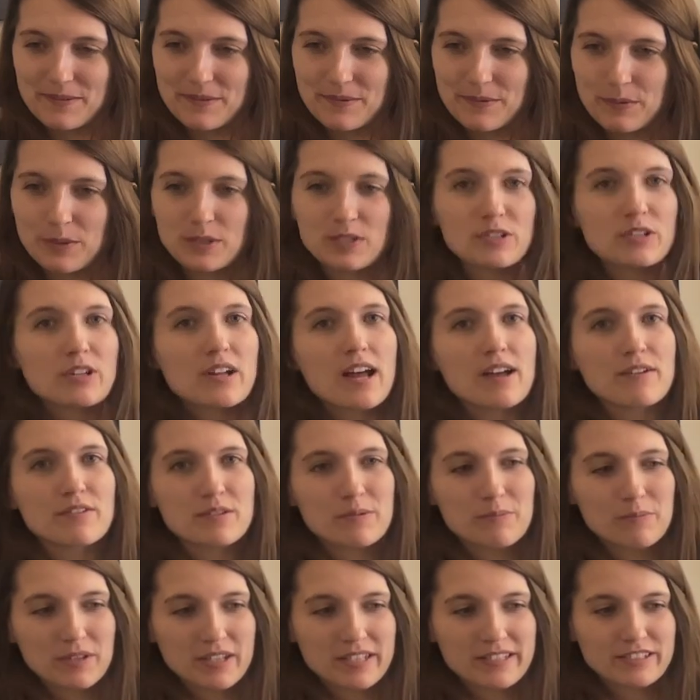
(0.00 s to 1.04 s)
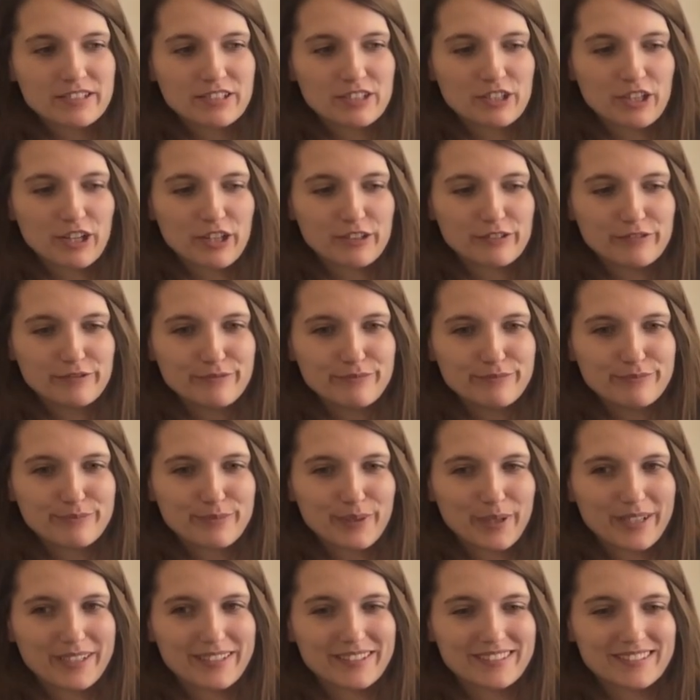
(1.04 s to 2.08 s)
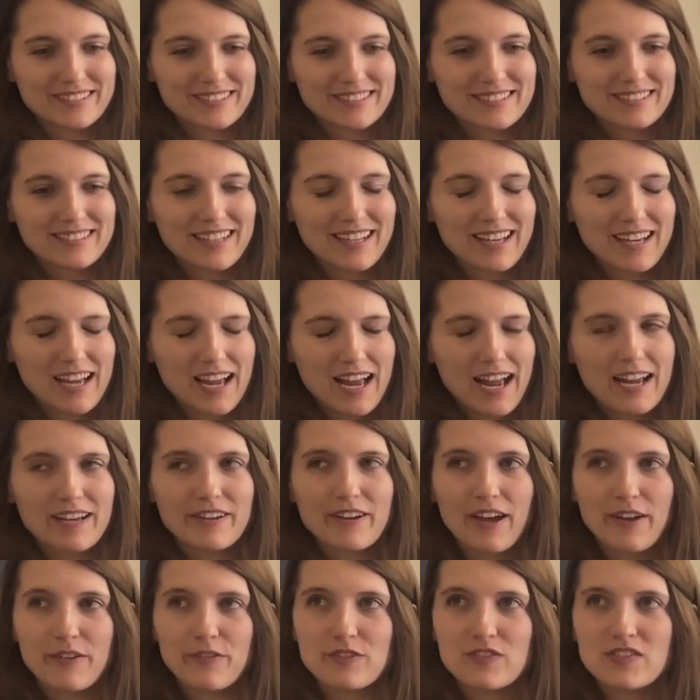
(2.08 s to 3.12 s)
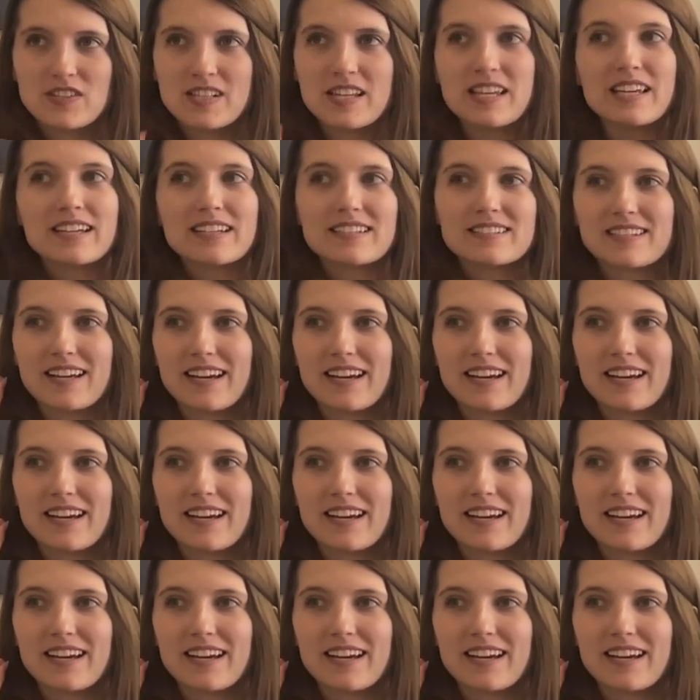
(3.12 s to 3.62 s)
We still have some things to go, but I see it.